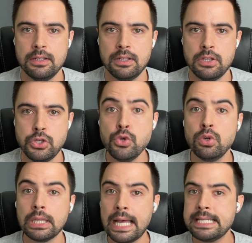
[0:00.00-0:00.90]

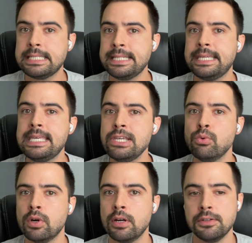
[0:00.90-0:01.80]
utilizing
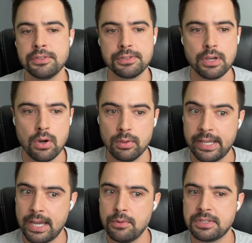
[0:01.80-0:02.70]
keywords. So,
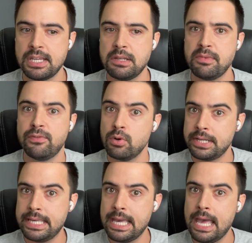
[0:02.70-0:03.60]
like I was saying before,
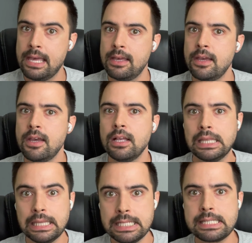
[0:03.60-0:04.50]
get,
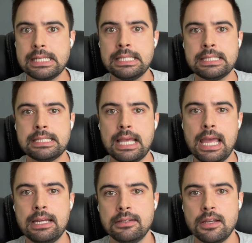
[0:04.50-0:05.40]
listen,
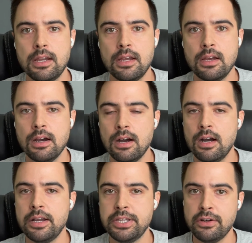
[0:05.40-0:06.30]
send,
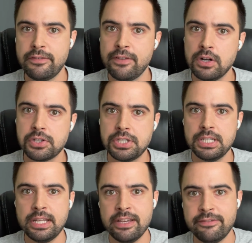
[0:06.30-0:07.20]

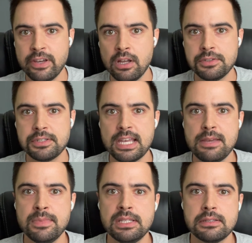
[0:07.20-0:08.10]
function, if else
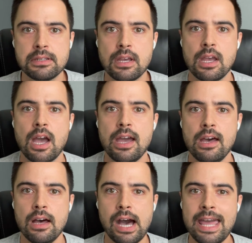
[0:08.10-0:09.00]
statements.
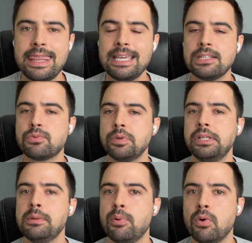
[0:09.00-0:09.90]
I think it's
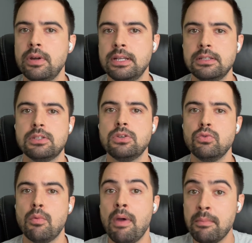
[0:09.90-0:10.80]
really important to
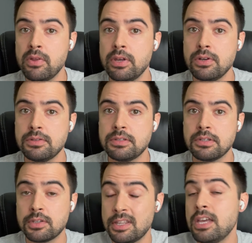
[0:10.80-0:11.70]
remember those
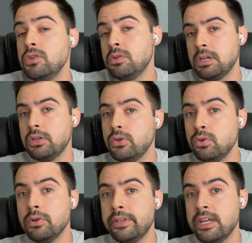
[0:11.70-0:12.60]
so that you can
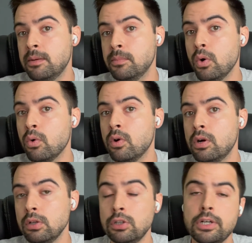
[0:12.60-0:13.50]
Google them
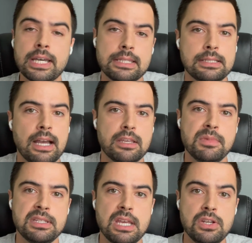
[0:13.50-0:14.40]
or look at the
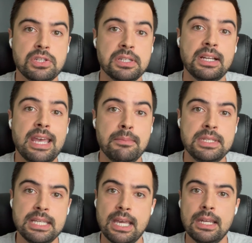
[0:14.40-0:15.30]
documentation on
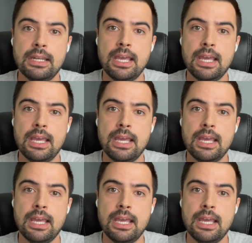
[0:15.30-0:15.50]
MDN,